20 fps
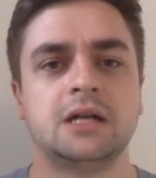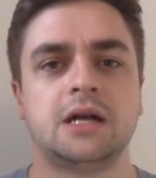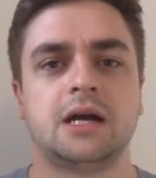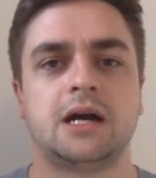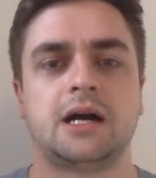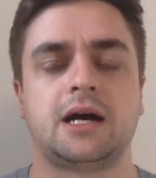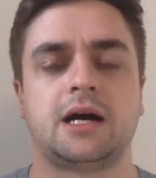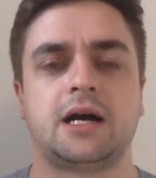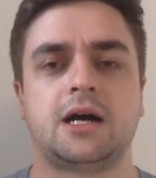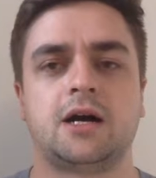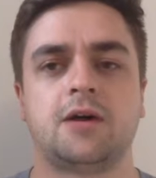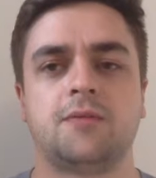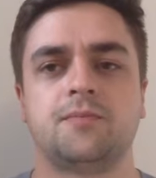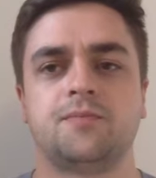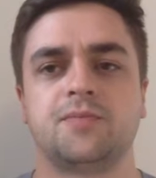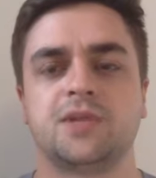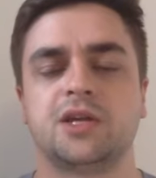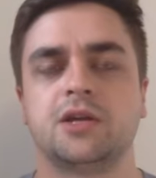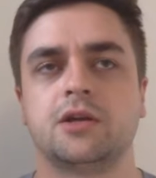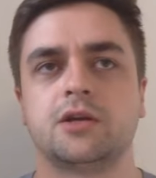
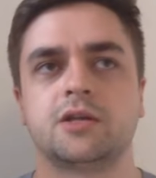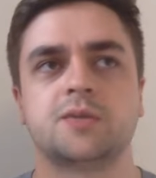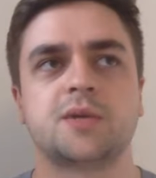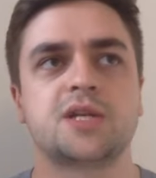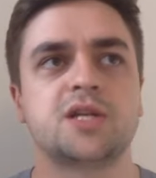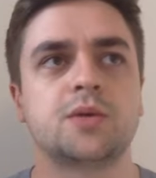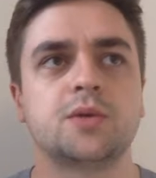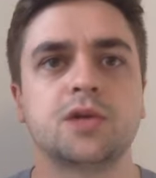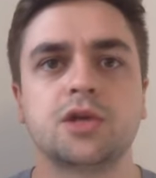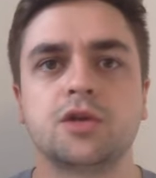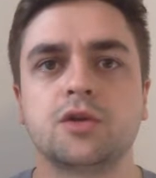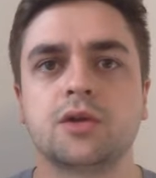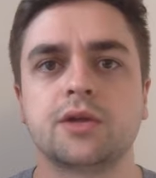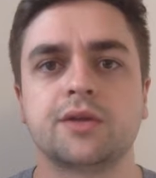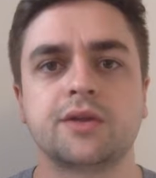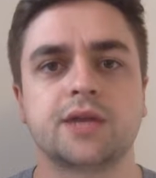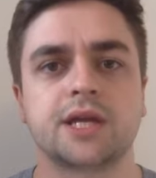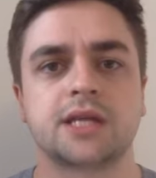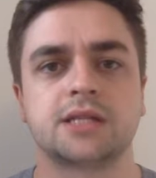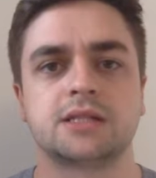You know, especially when you're doing
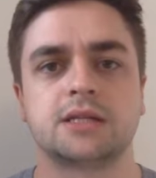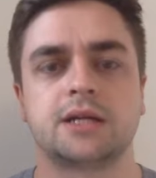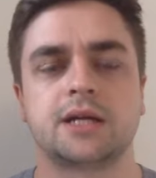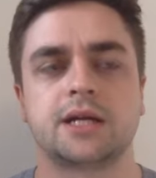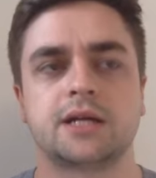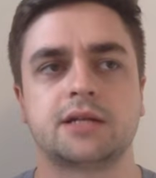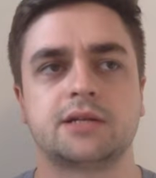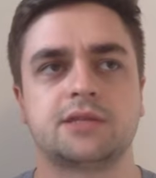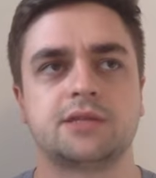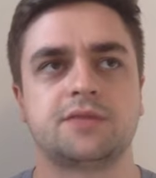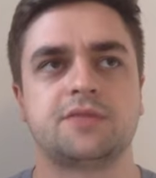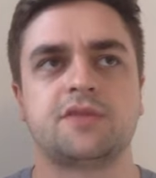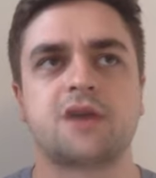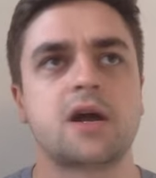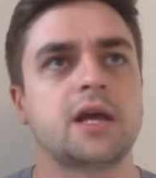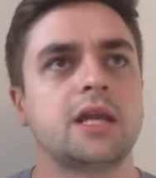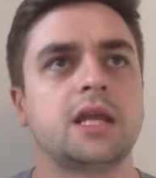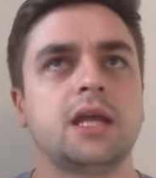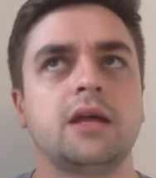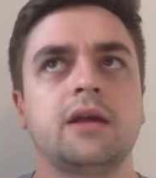things like
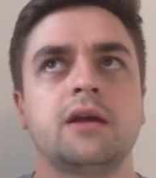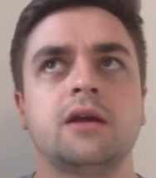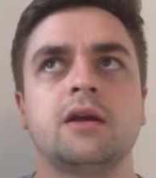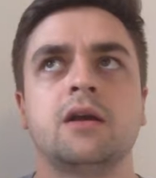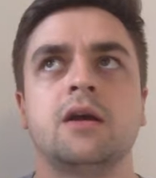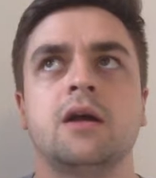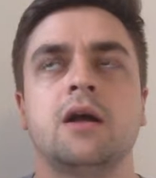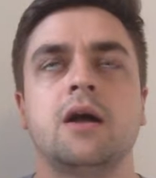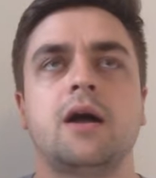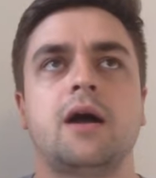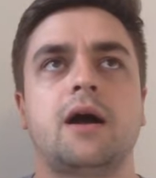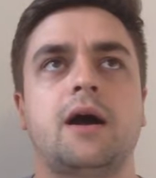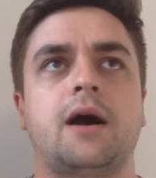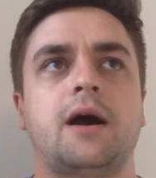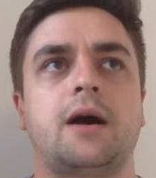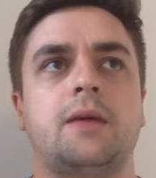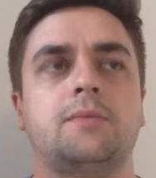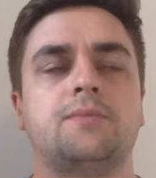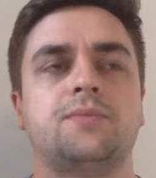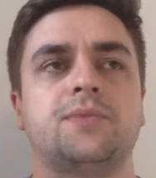defining
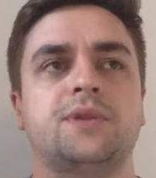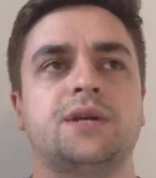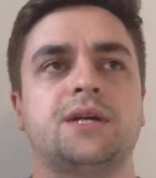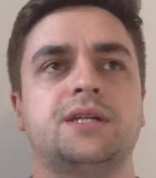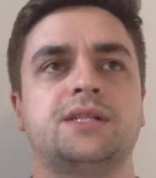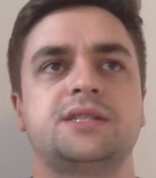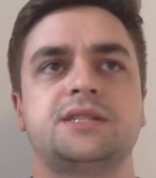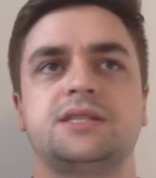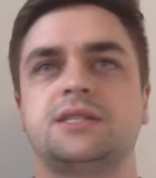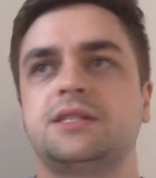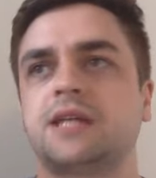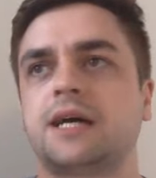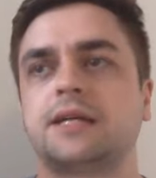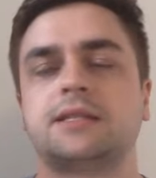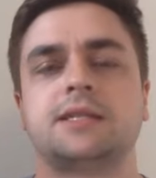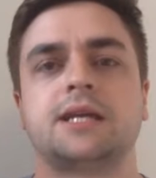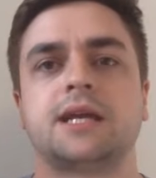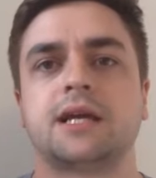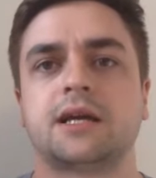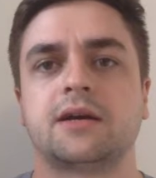a
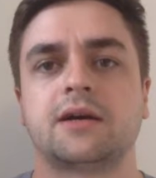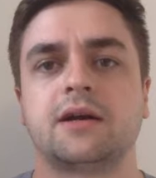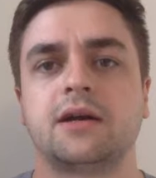static